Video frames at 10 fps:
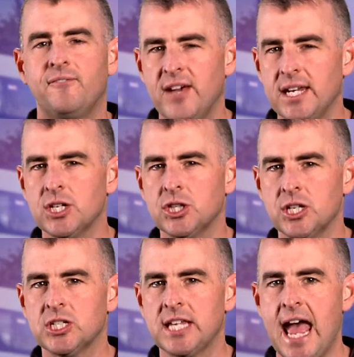Finish the
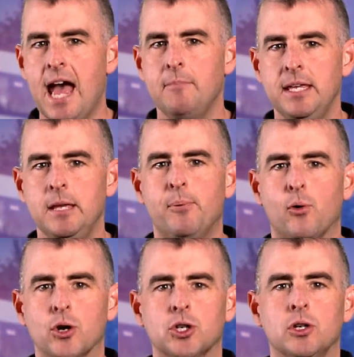SCAB-E
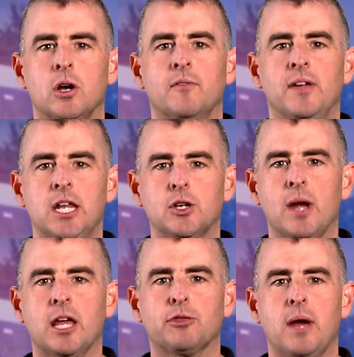portion of
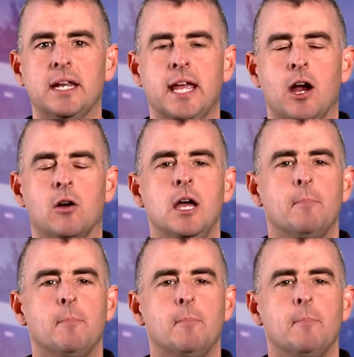indirect threat care